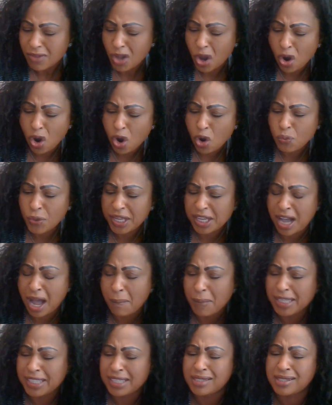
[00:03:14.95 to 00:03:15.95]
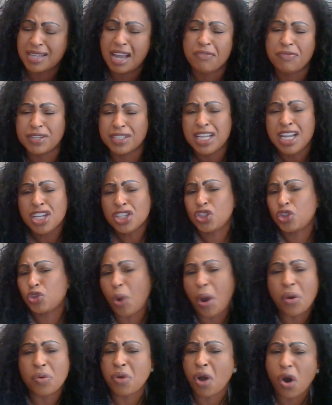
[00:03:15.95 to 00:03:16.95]
Oh, we come against every
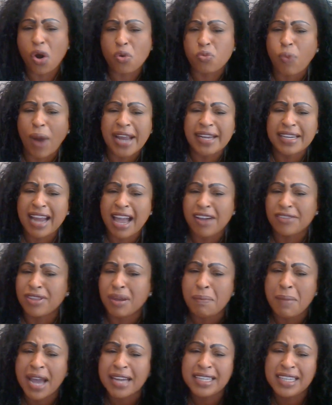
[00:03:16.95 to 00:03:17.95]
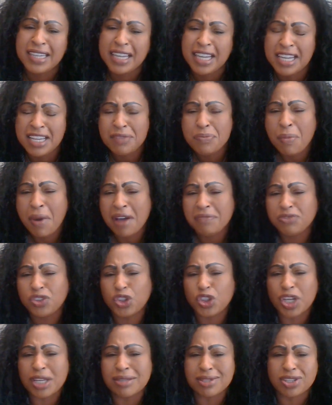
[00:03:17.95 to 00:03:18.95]
stronghold right now the mighty name of
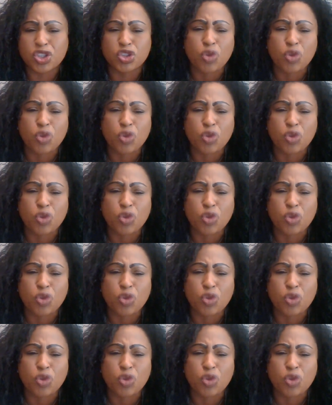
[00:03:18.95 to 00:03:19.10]
Jesus.